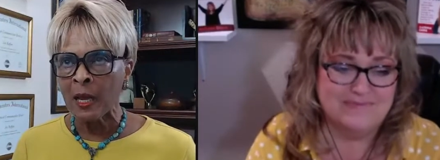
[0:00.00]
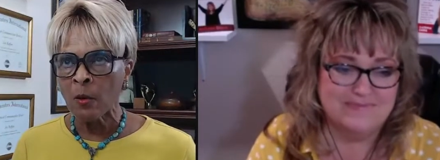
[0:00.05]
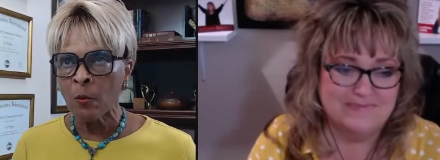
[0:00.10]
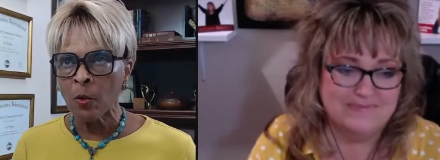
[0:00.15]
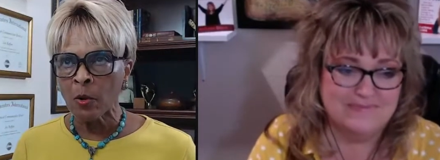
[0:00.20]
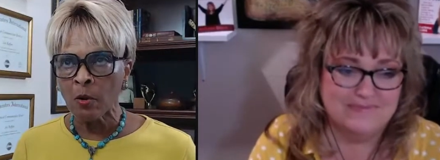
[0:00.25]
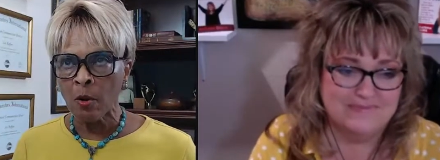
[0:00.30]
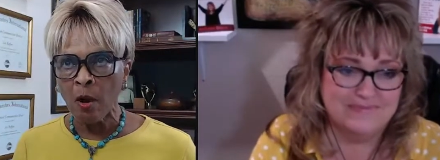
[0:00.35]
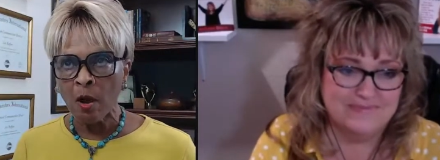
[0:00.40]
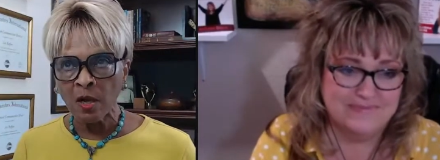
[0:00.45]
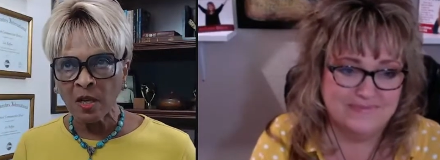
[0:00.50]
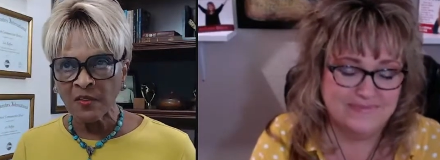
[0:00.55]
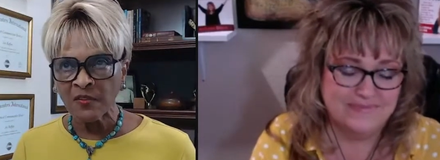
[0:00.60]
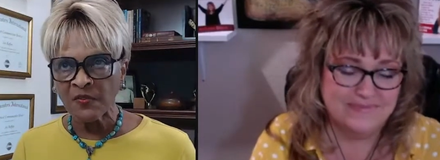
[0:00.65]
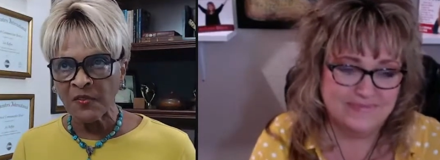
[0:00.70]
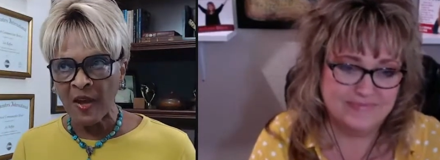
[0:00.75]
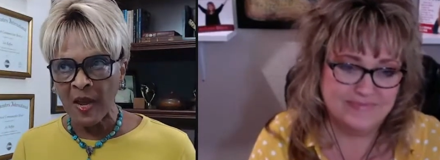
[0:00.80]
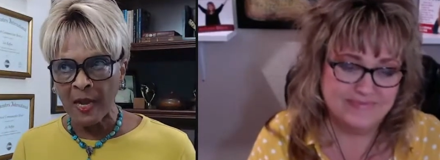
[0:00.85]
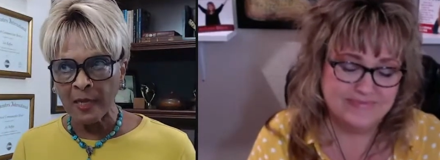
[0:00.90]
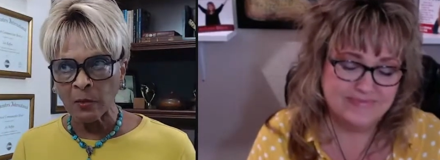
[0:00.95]
Speaker 1: we're all
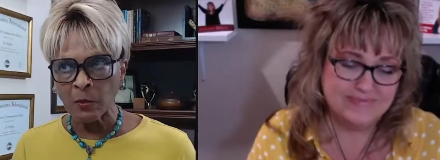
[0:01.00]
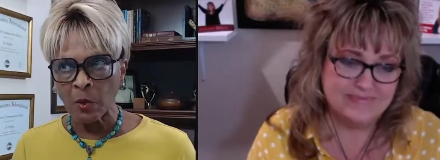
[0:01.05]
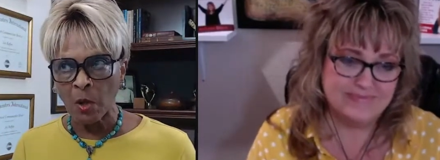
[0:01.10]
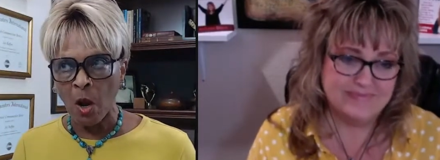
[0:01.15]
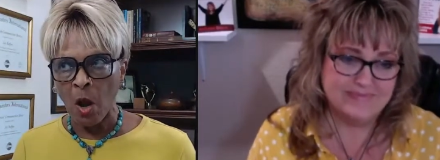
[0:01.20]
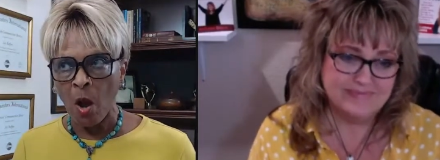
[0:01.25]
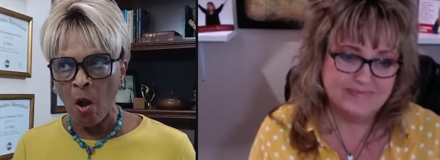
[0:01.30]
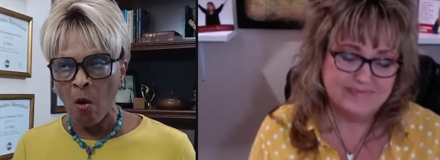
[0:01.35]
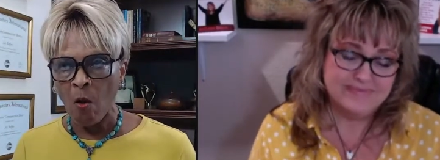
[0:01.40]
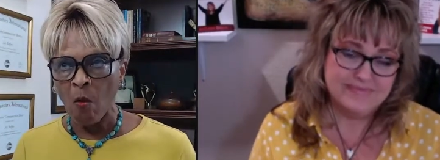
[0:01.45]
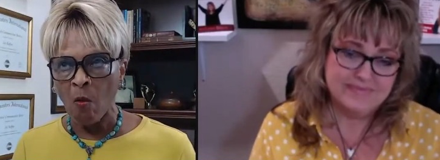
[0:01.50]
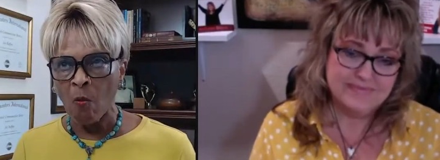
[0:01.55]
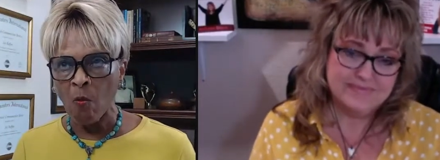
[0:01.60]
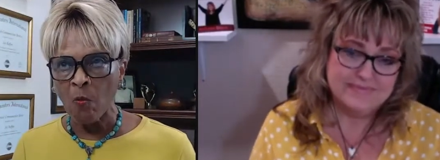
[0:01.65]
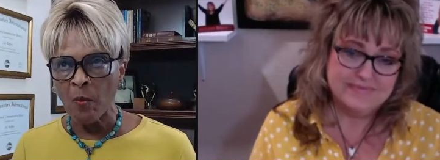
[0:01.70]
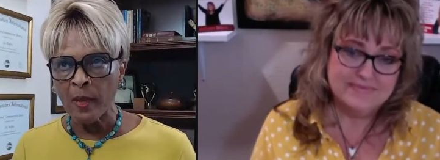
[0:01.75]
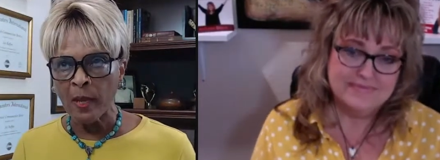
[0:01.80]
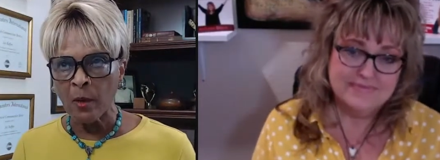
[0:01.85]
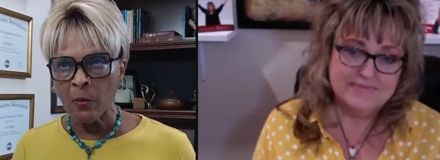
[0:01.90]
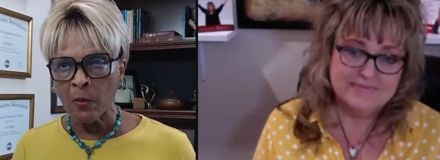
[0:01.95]
confined, we're
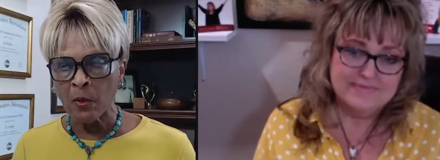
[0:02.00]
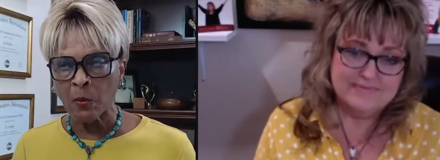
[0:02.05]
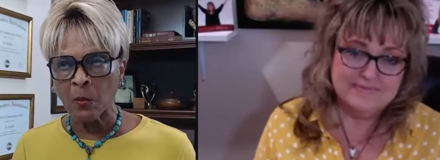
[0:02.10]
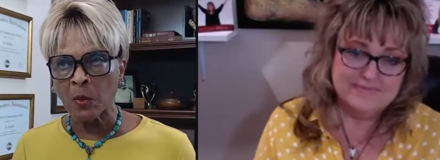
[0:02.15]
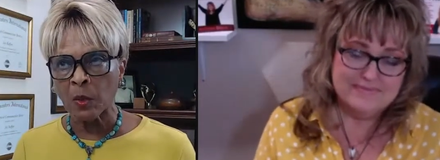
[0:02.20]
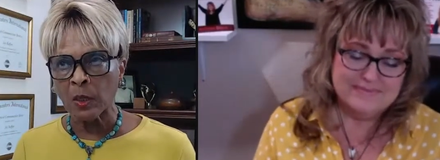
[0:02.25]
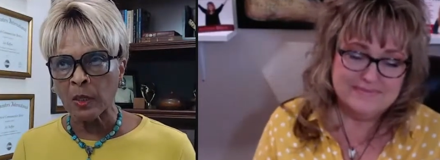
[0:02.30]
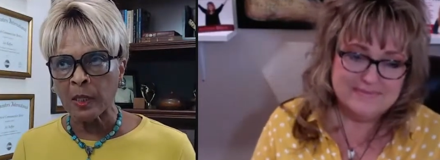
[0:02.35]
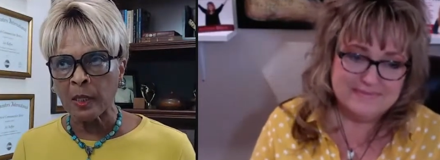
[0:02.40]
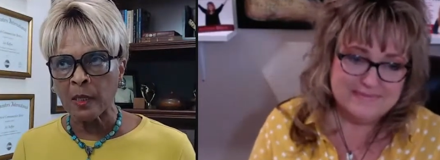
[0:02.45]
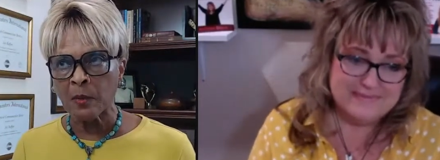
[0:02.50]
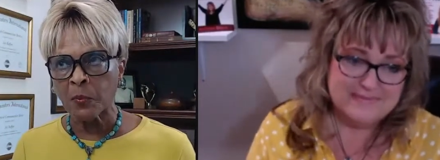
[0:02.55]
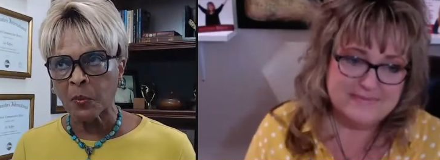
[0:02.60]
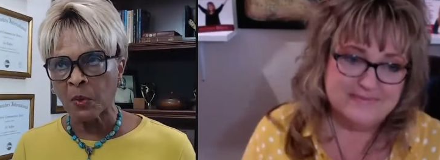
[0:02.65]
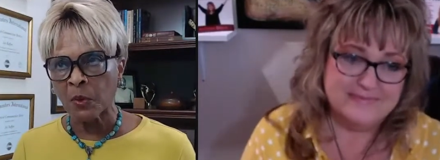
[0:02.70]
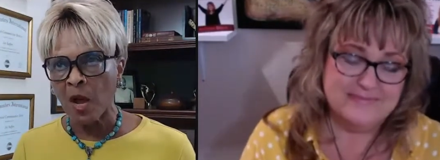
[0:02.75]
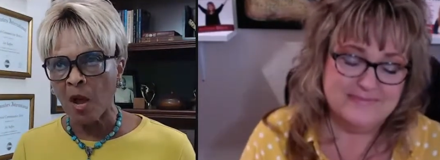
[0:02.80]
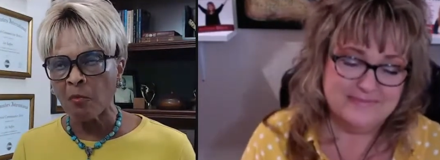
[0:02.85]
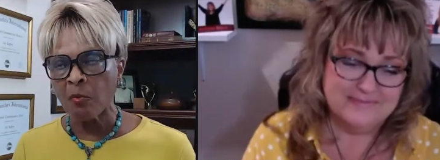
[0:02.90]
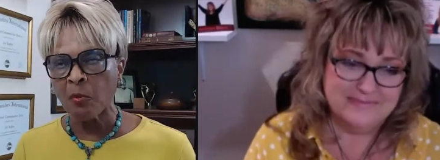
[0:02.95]
home, and we're working
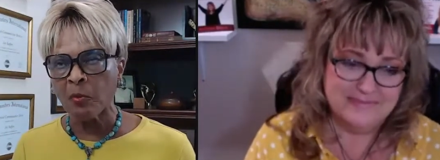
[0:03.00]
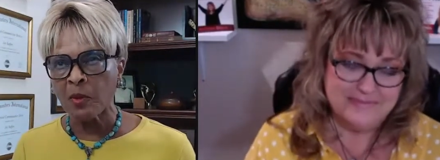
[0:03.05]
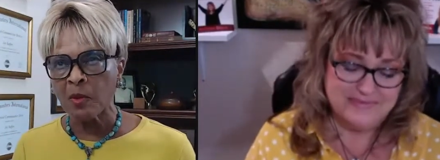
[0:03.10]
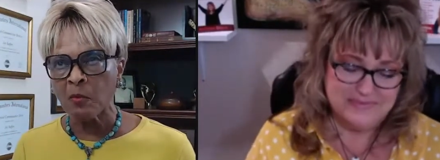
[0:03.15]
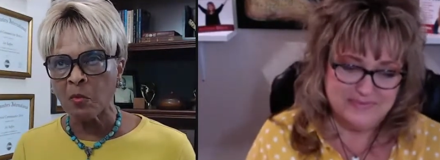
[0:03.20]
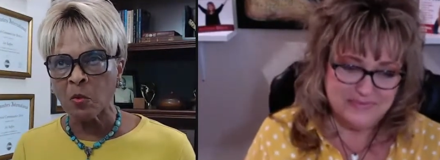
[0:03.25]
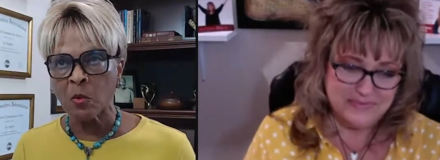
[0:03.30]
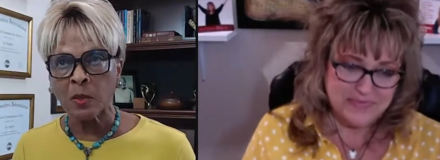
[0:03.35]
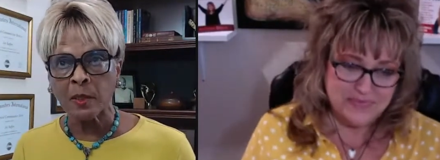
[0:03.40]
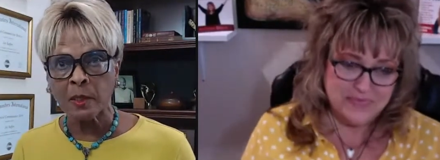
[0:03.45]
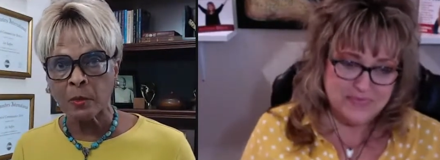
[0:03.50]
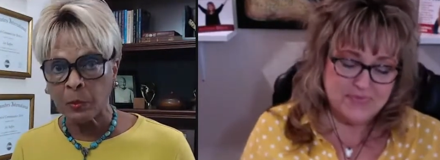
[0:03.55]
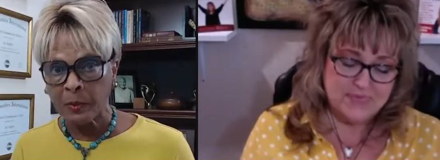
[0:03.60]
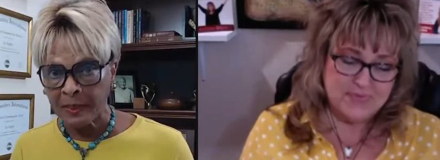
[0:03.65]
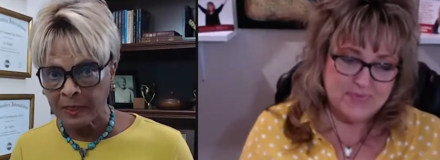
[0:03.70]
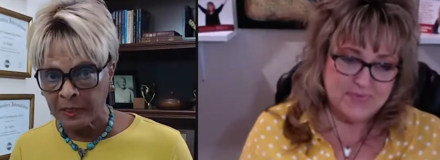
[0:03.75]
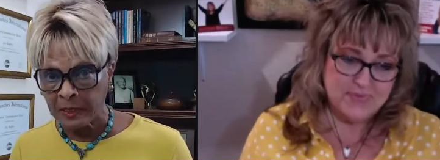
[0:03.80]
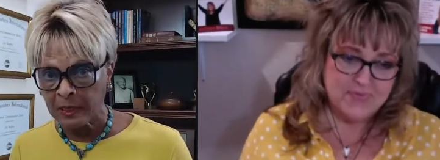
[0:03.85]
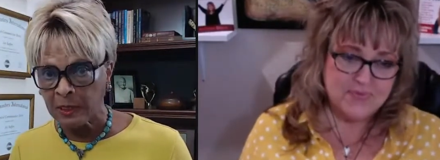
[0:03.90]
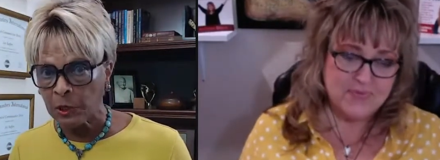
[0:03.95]
probably more than we
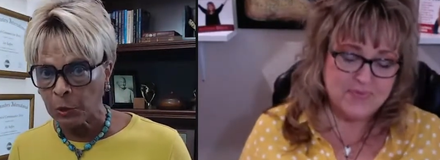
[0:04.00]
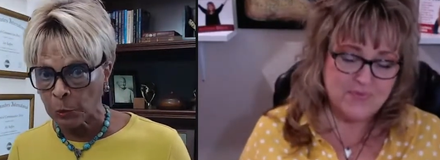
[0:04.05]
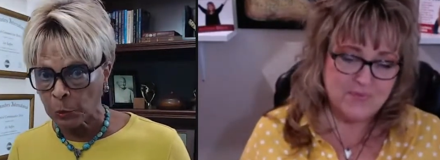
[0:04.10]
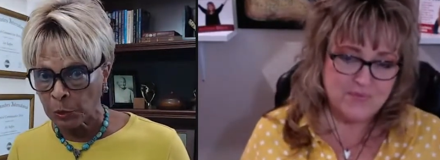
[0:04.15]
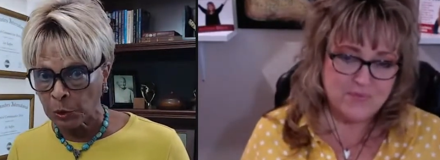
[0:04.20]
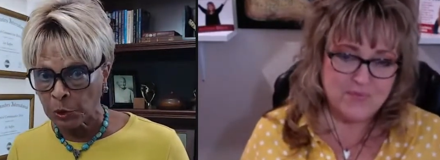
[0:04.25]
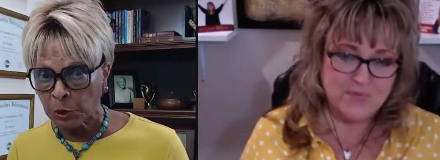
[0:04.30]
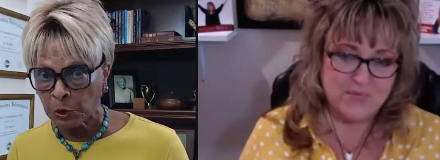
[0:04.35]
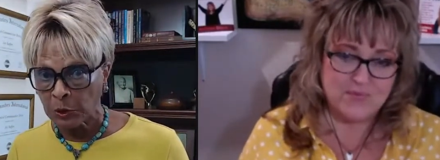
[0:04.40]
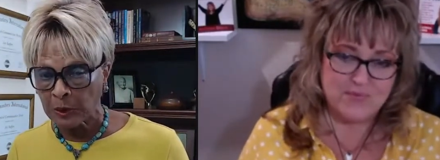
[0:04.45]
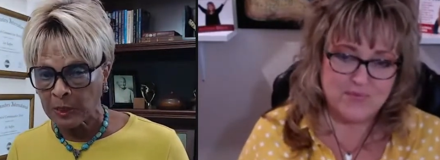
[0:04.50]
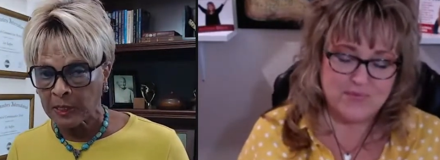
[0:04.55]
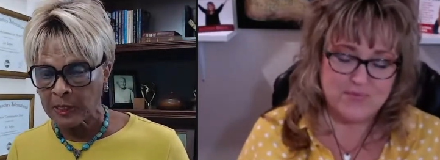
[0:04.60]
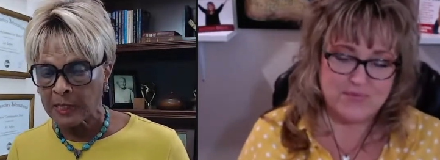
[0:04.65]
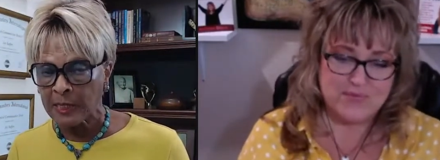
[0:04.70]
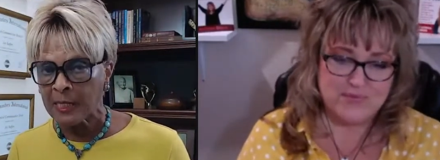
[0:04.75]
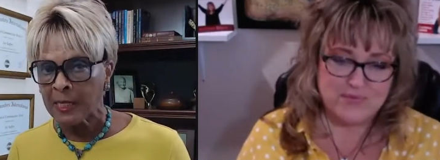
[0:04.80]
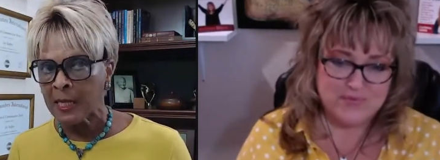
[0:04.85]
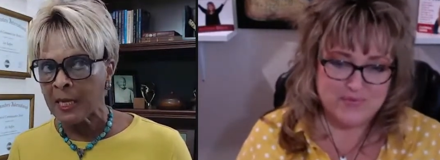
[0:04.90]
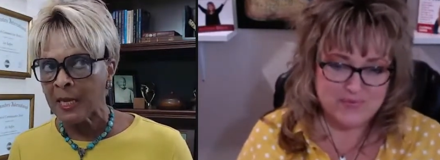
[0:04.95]
did
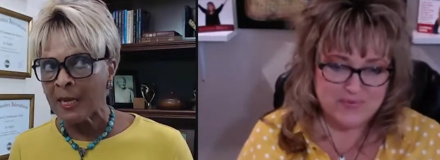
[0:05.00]
originally,